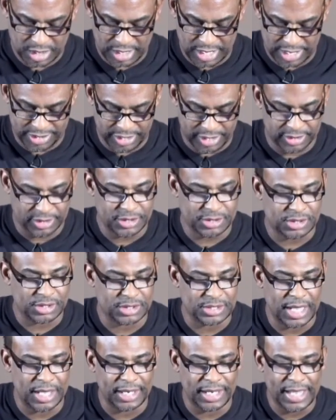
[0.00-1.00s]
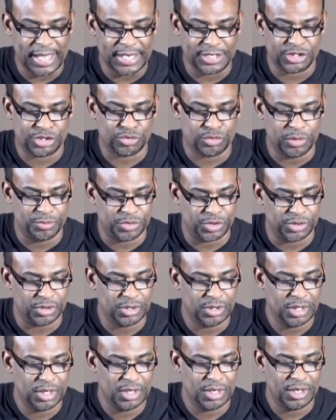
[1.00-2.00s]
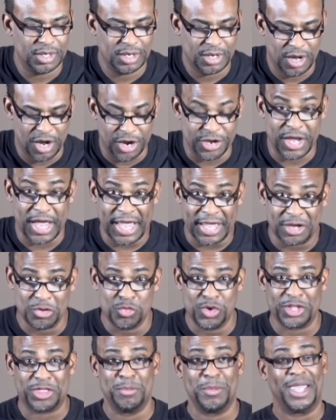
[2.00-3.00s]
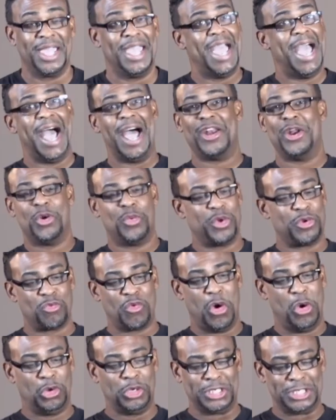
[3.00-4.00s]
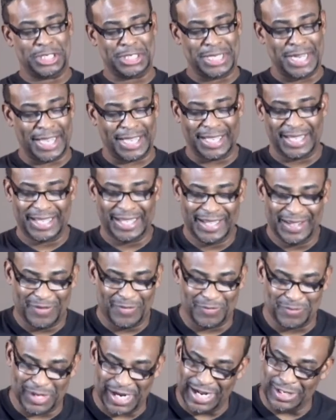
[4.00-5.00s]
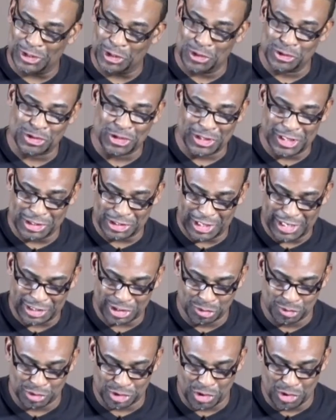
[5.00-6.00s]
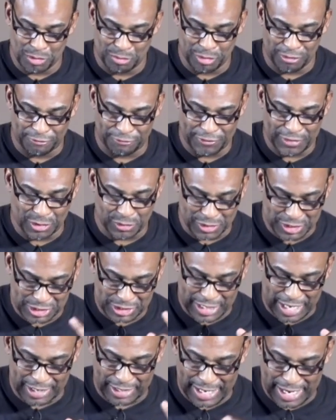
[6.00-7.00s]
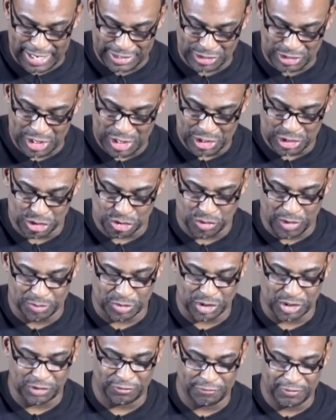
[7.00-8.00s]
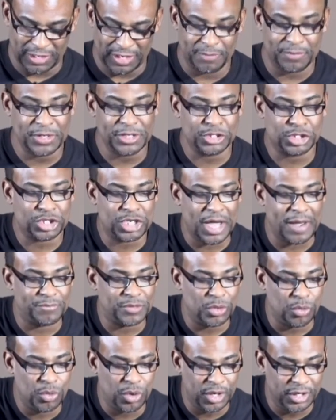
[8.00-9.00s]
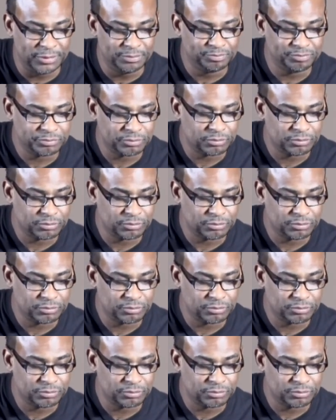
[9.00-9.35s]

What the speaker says: I think this is our last scripture. Are you hanging with me? I know we're rolling today, but I told you this lesson was going to be filled. This is our last scripture, Philippians chapter 1.